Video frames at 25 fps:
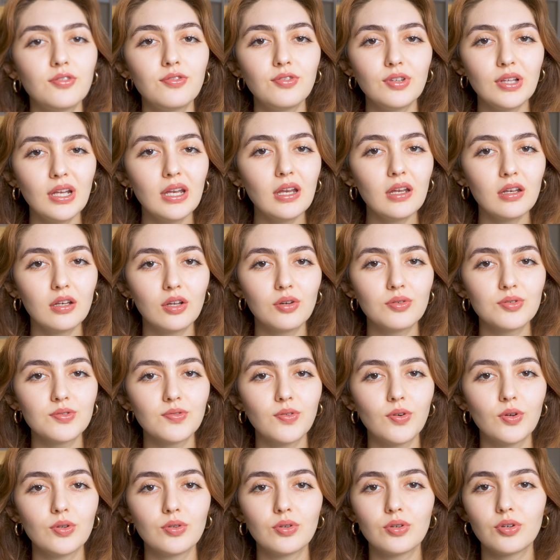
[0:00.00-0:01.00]
Fleeting Notes
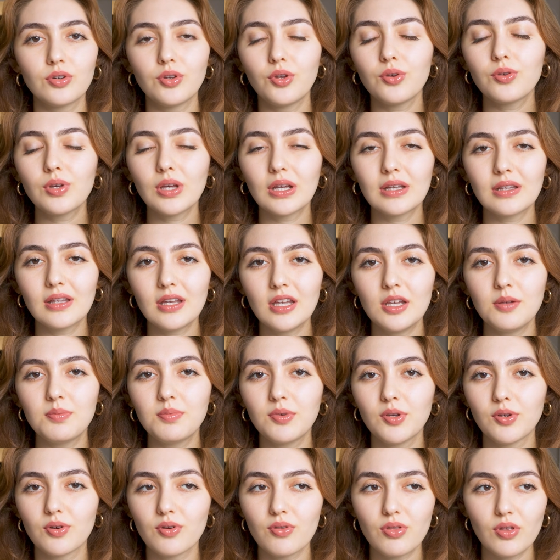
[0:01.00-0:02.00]
folder, you can keep
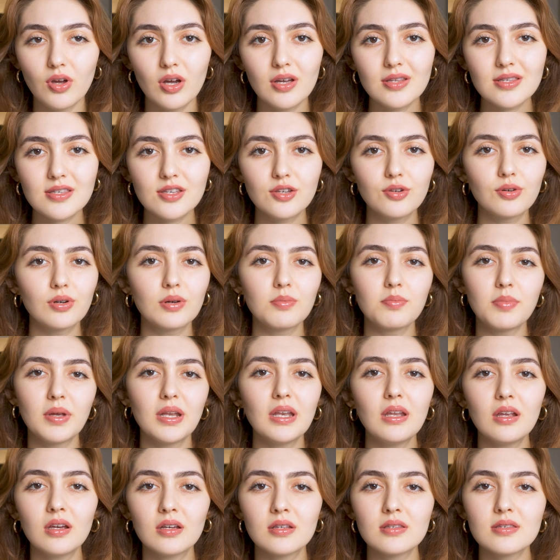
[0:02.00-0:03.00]
your thoughts, your
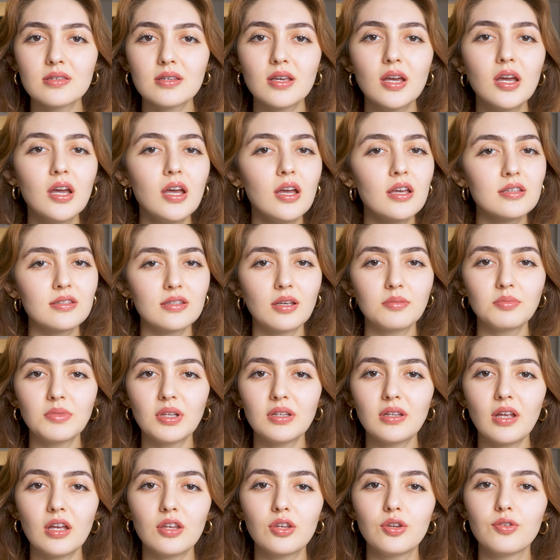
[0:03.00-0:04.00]
opinions, something
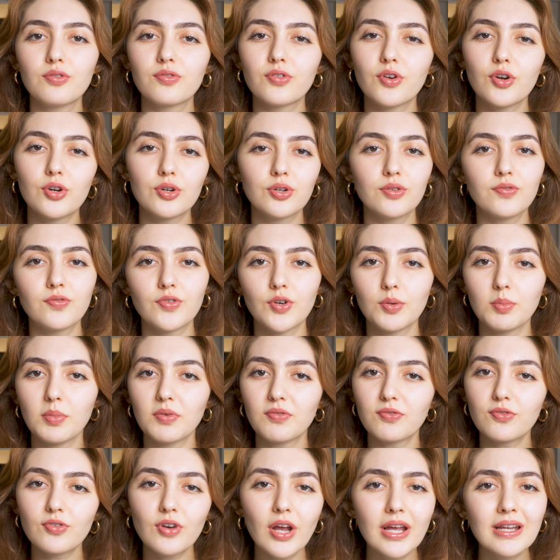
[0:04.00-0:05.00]
that you've heard from a
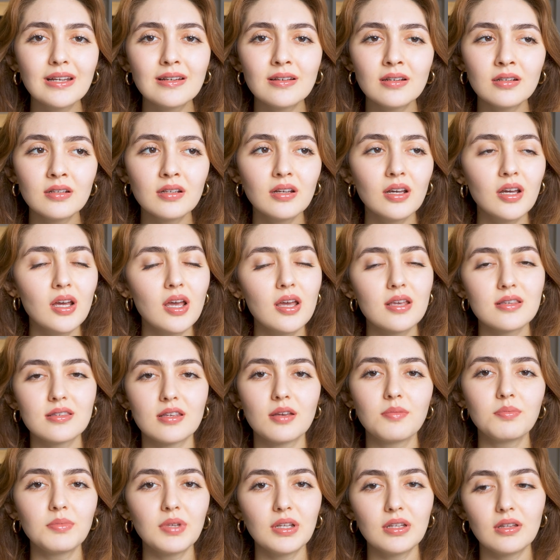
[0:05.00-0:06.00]
friend,
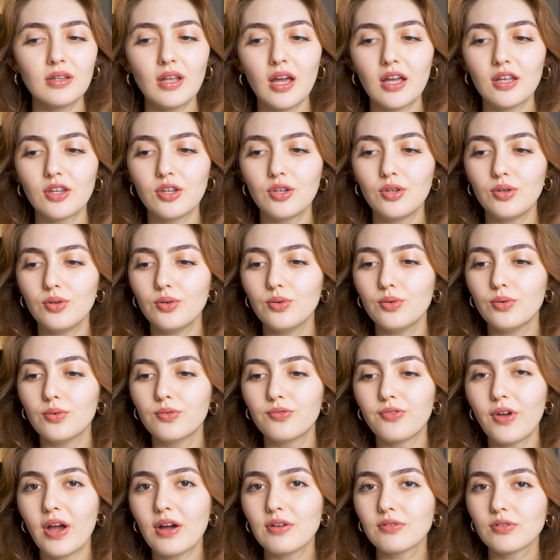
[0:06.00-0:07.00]
something that you
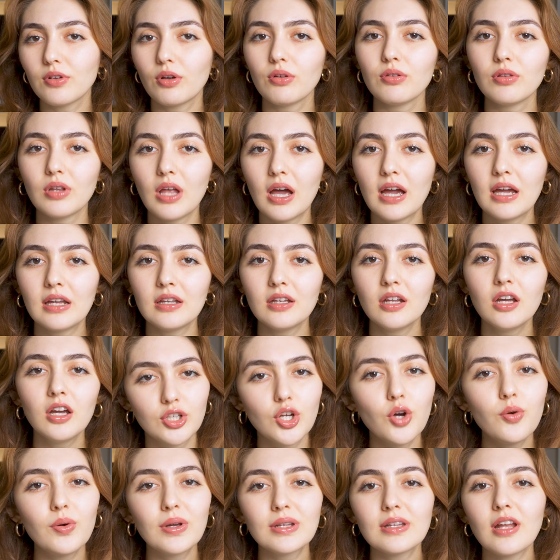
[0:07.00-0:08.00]
found online,
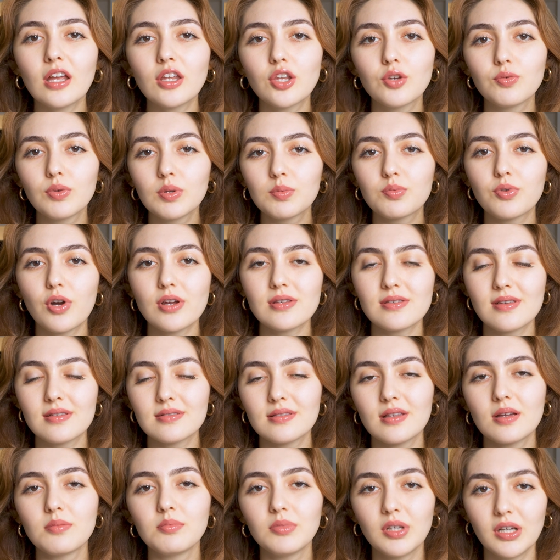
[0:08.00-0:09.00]
knowing that you will process
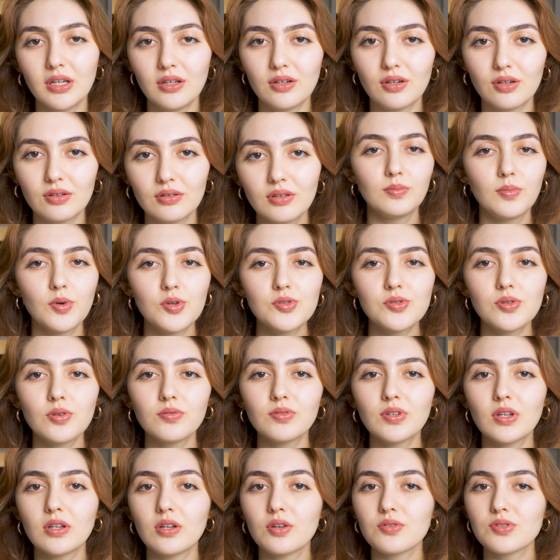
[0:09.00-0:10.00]
them later. Most of
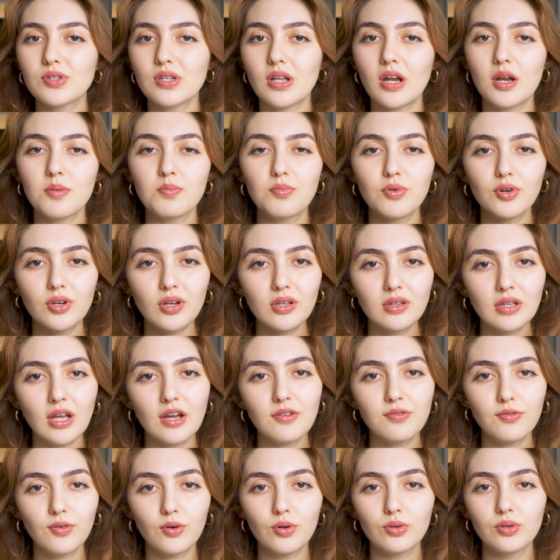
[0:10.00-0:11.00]
the notes that I put in
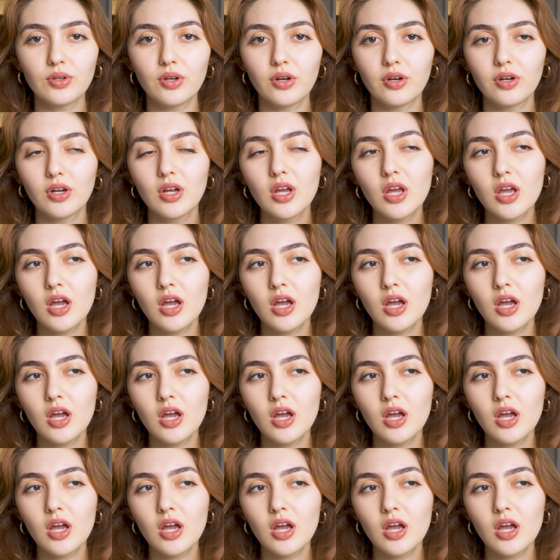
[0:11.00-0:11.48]
that folder